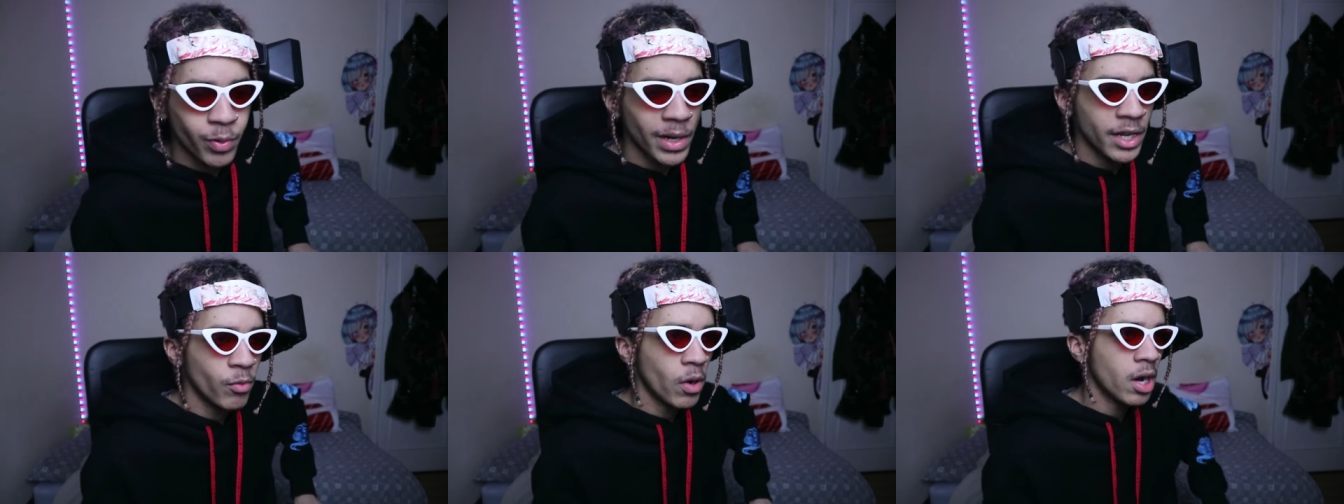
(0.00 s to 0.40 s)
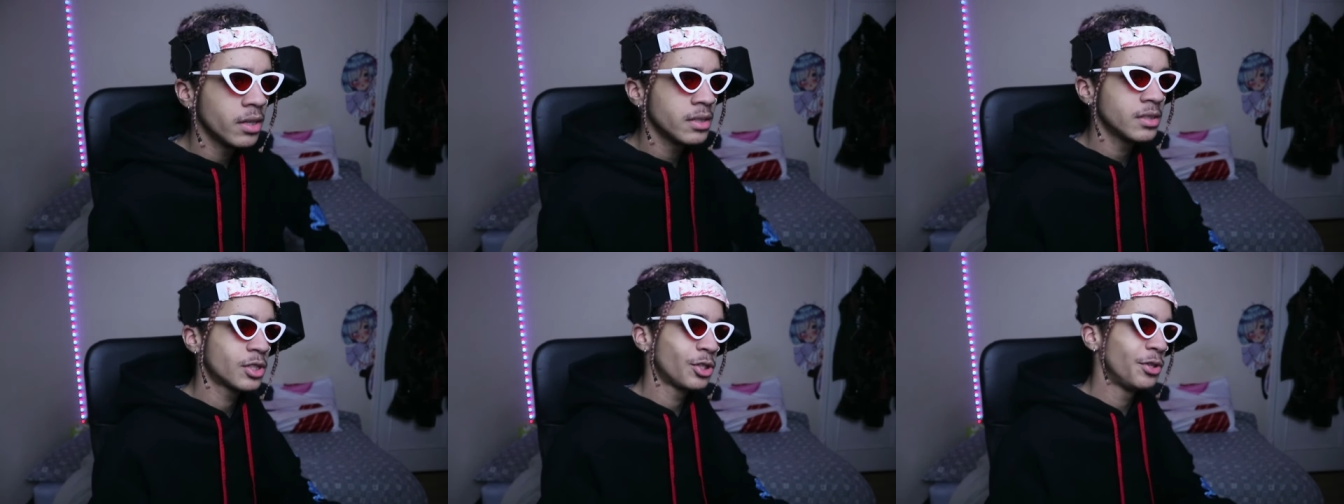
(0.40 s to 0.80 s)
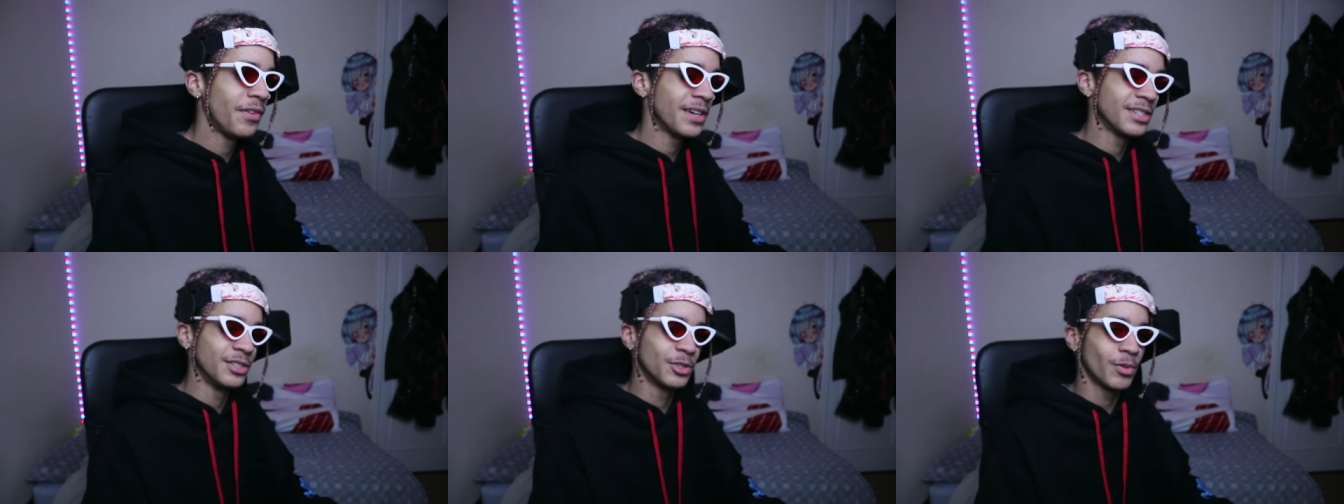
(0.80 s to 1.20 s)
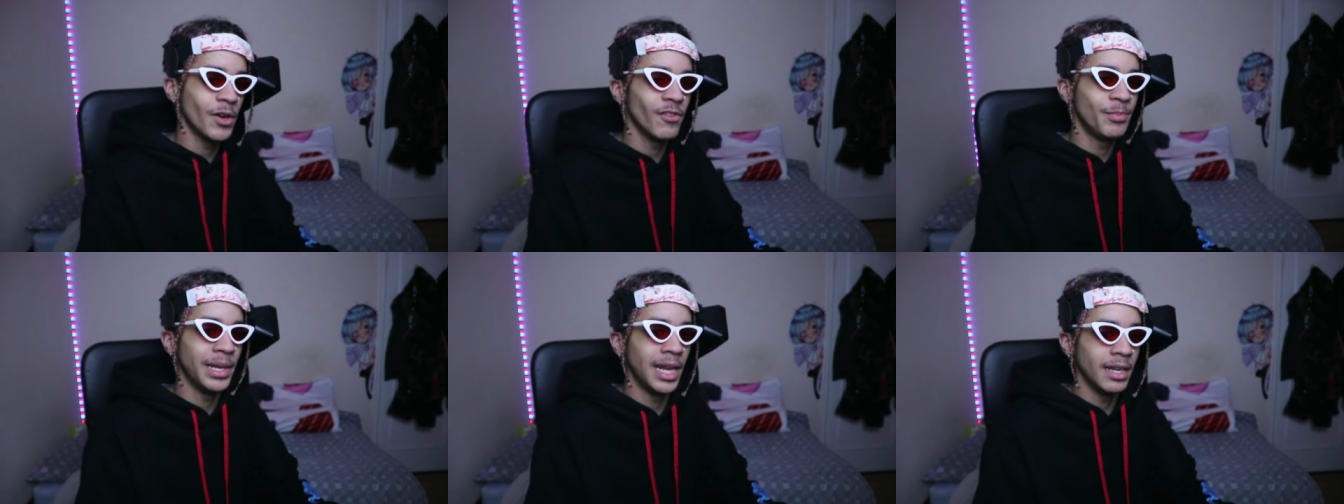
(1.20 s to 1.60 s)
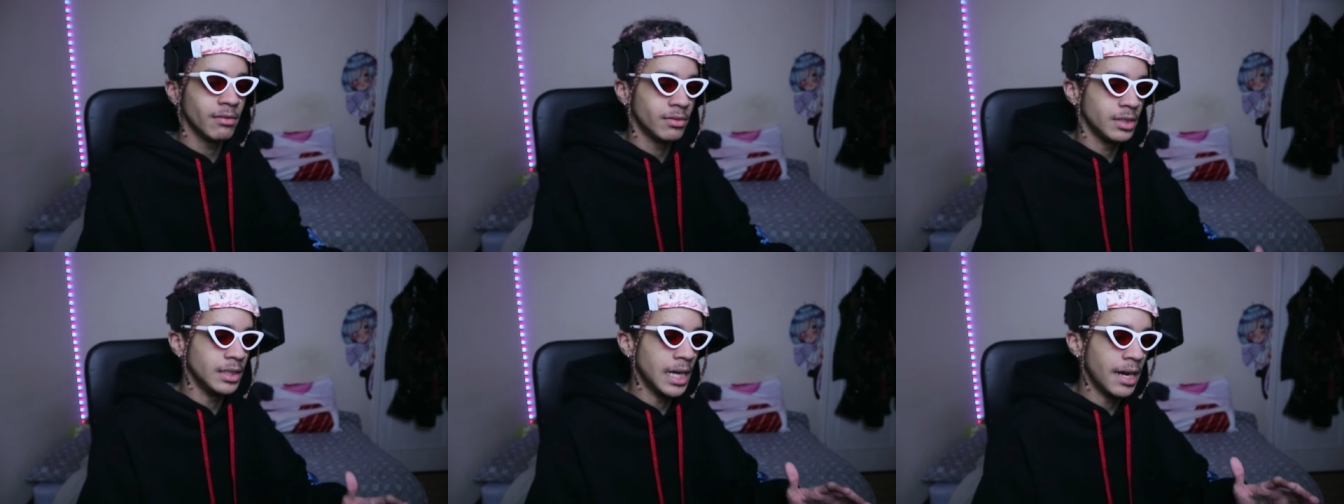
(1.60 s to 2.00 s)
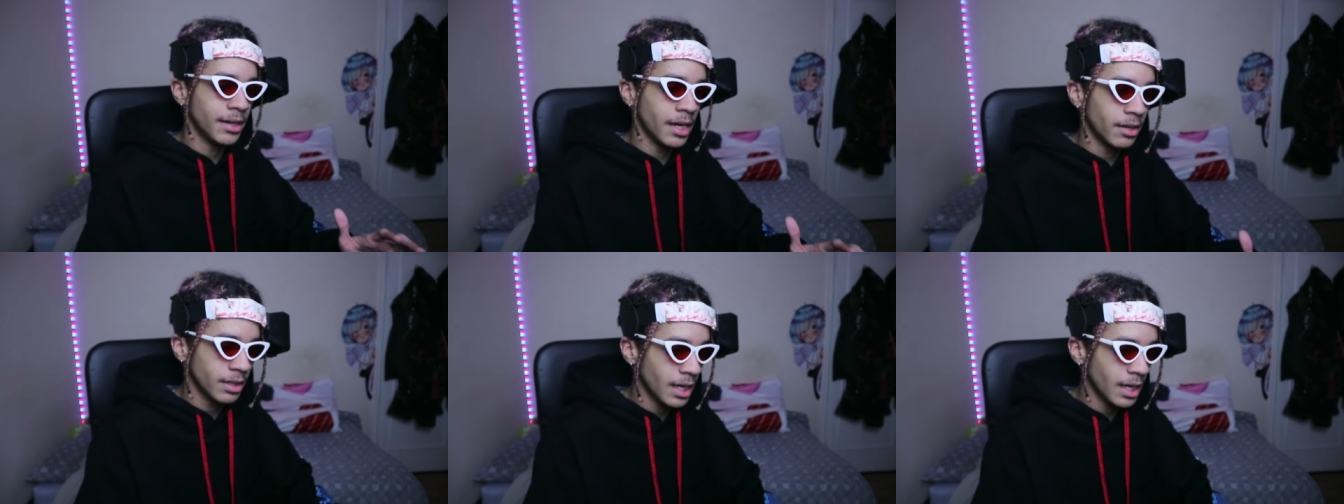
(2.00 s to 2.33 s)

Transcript: twenty-one. two thousand twelve. Be like, no, no,